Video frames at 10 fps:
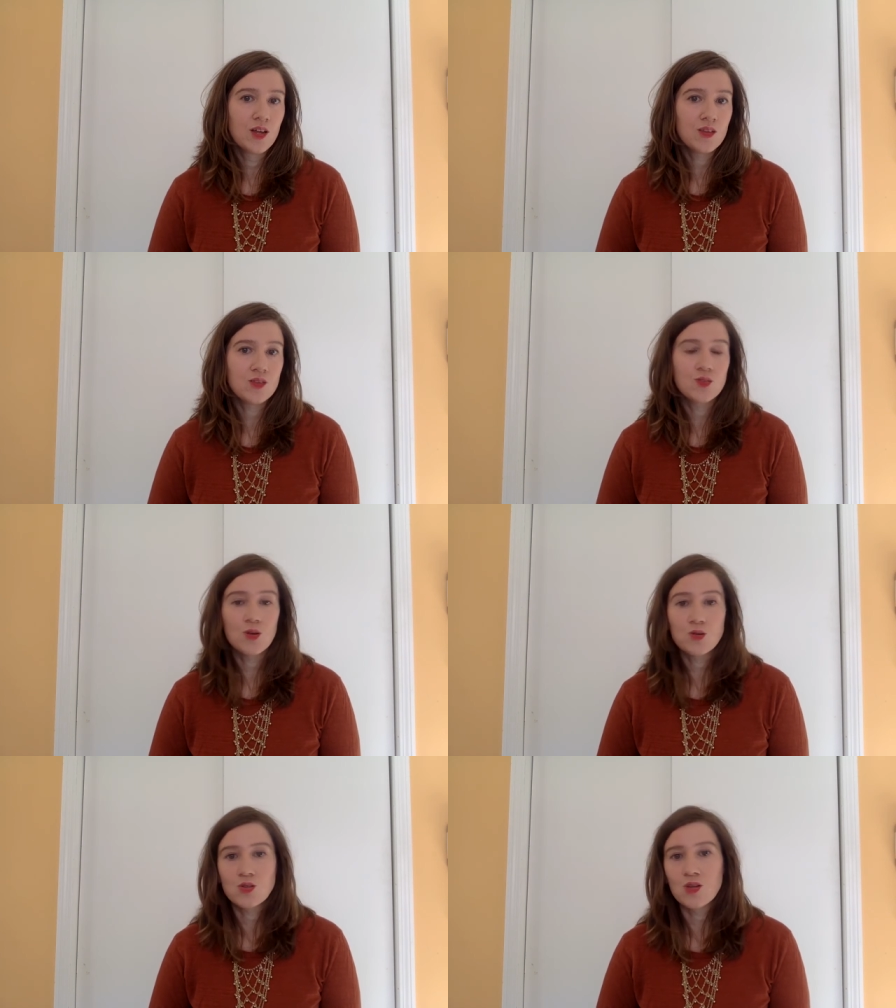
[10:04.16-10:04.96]
these
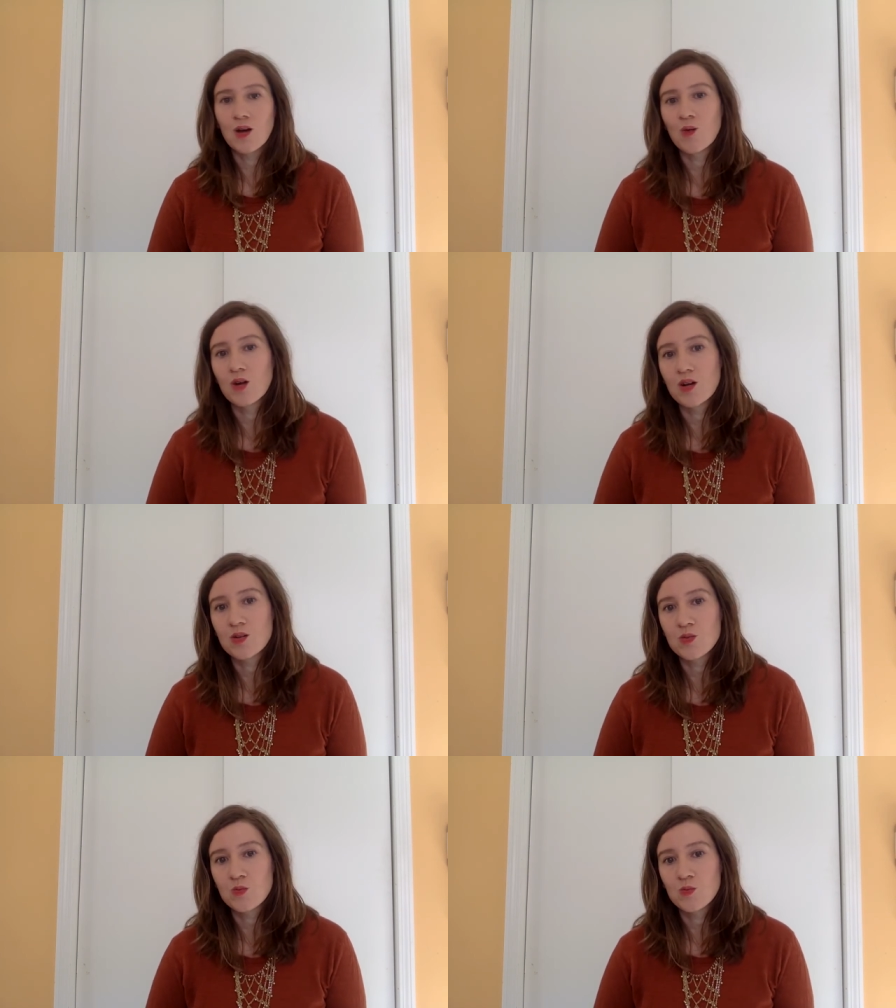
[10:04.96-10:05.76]
social
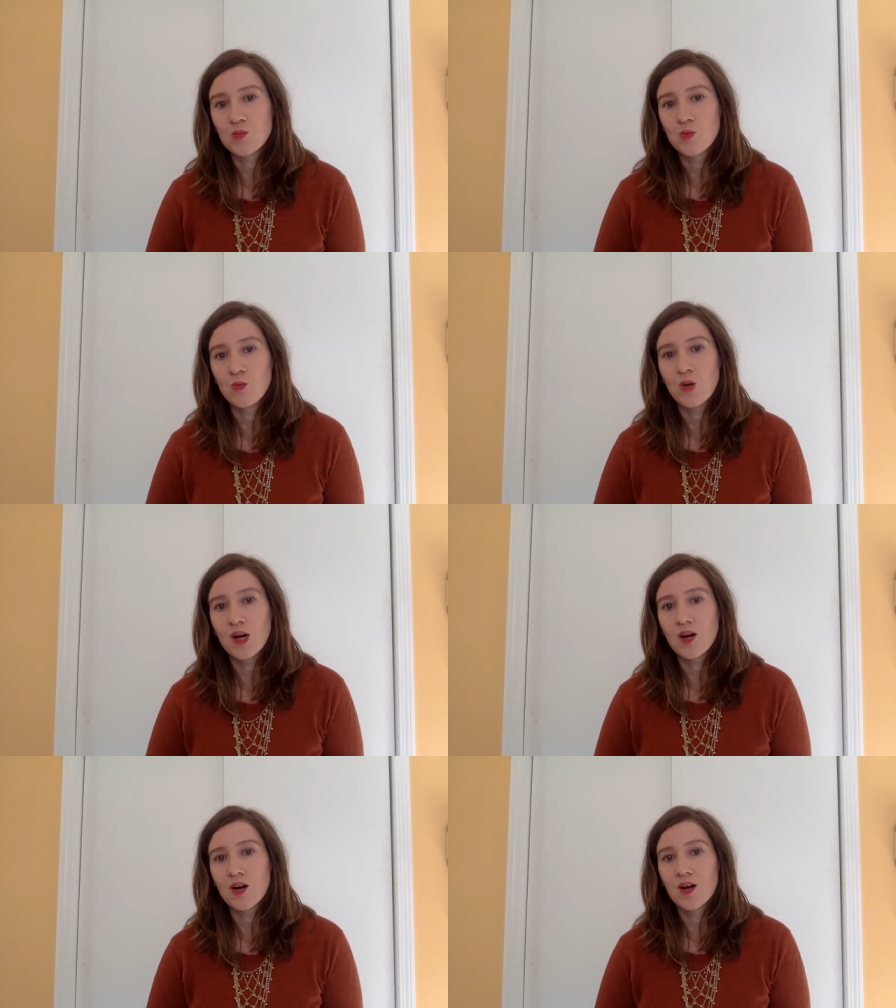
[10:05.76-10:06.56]
networks,
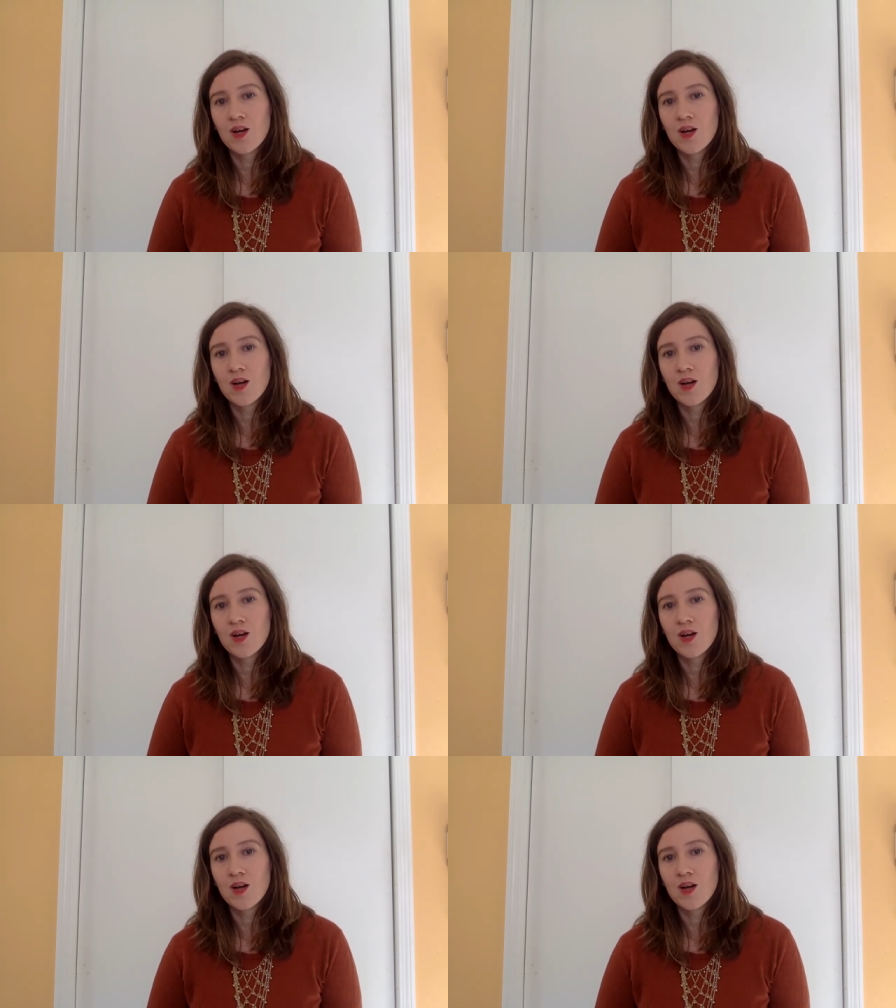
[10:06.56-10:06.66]
where